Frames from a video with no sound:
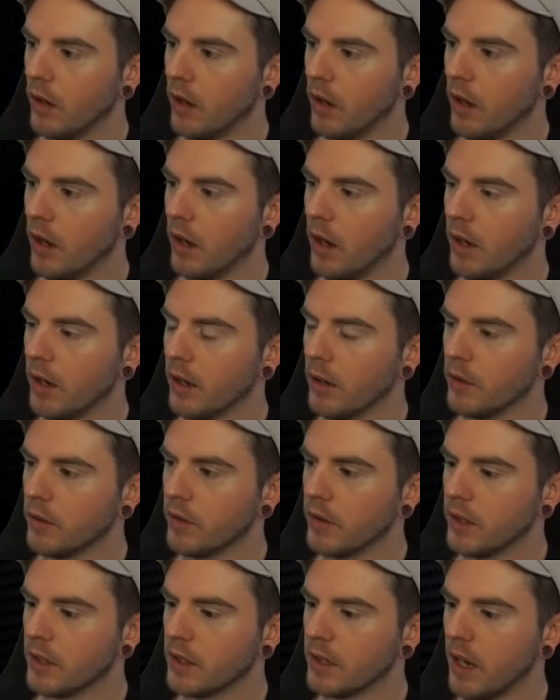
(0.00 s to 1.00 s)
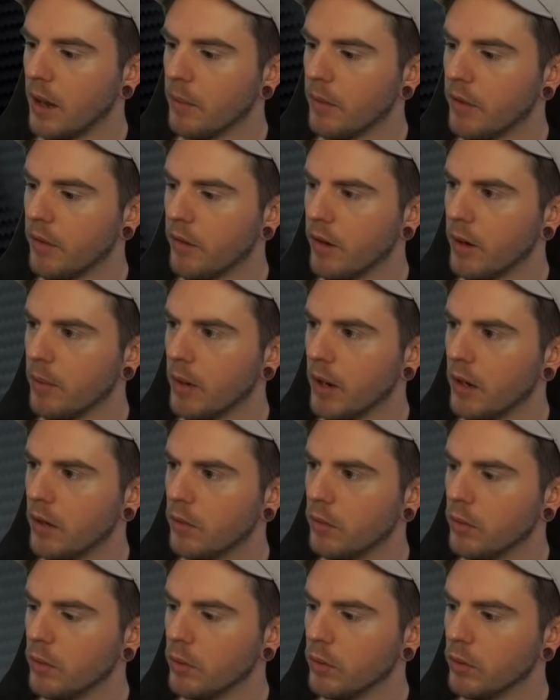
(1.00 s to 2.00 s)
He goes for the snap
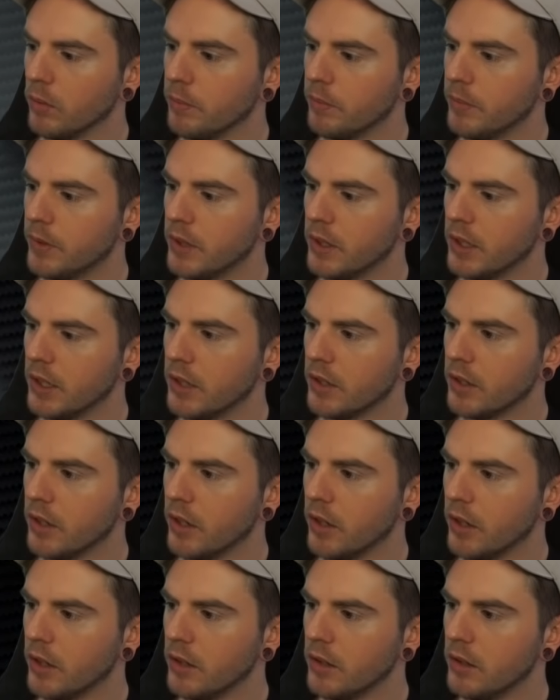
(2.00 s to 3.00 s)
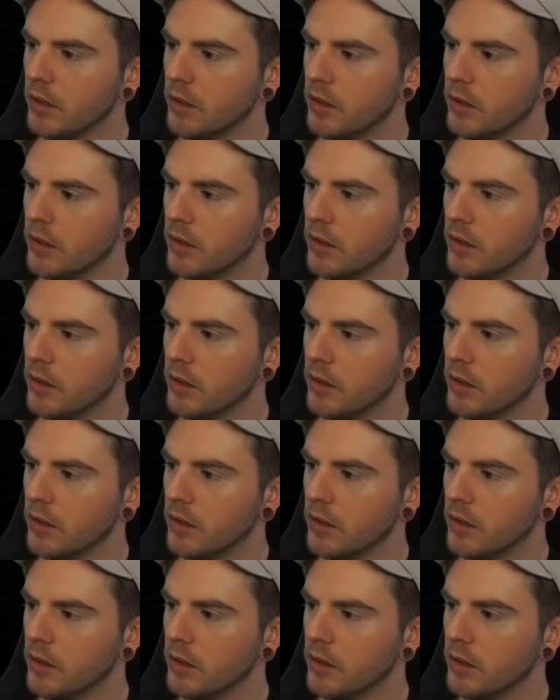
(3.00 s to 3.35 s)
3-bet, we will see a turn.